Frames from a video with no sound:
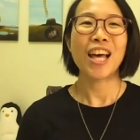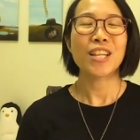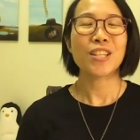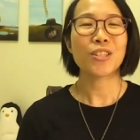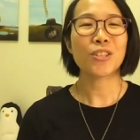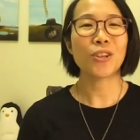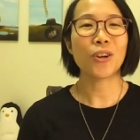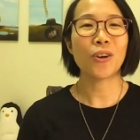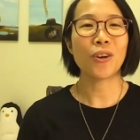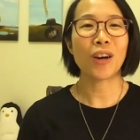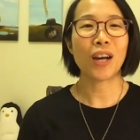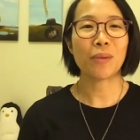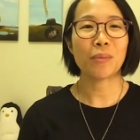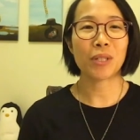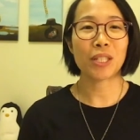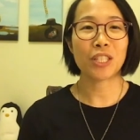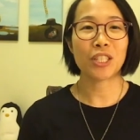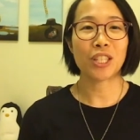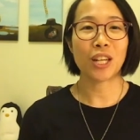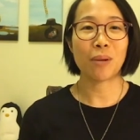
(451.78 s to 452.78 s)
so i'm
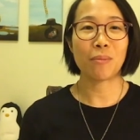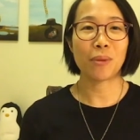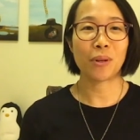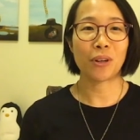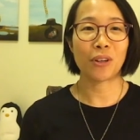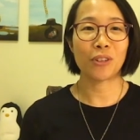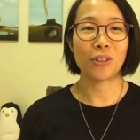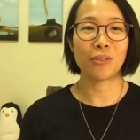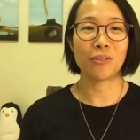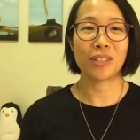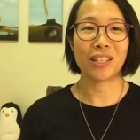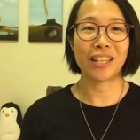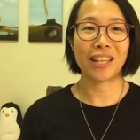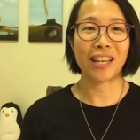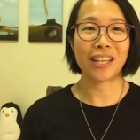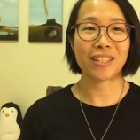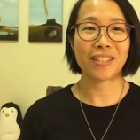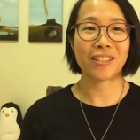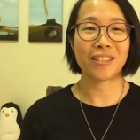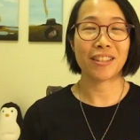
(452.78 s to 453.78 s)
going to share more over the
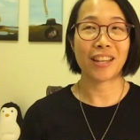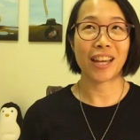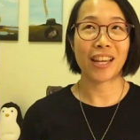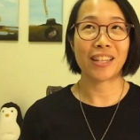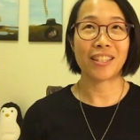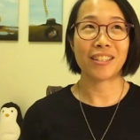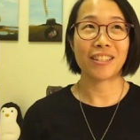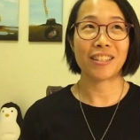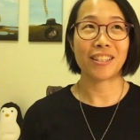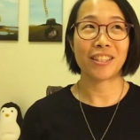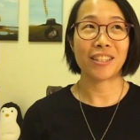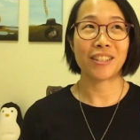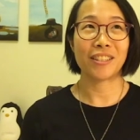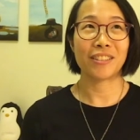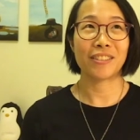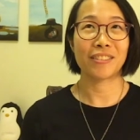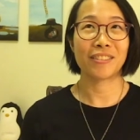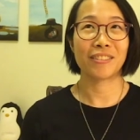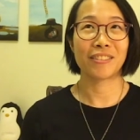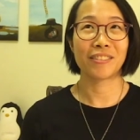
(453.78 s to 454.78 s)
next
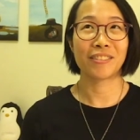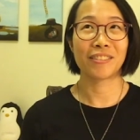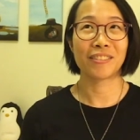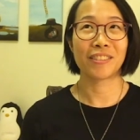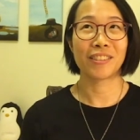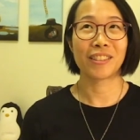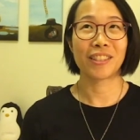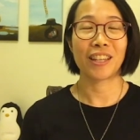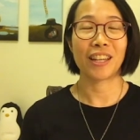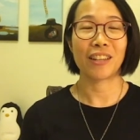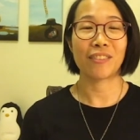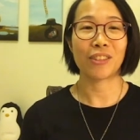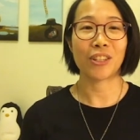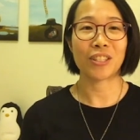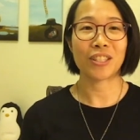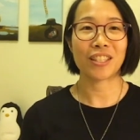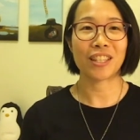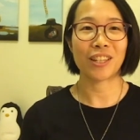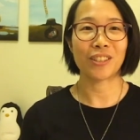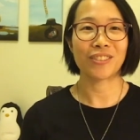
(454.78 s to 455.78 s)
90 i've
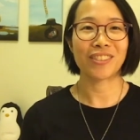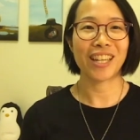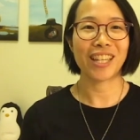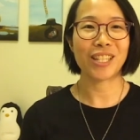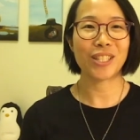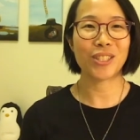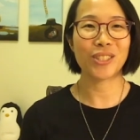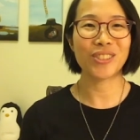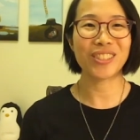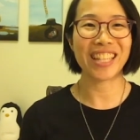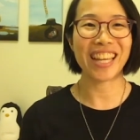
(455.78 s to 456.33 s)
lost count 92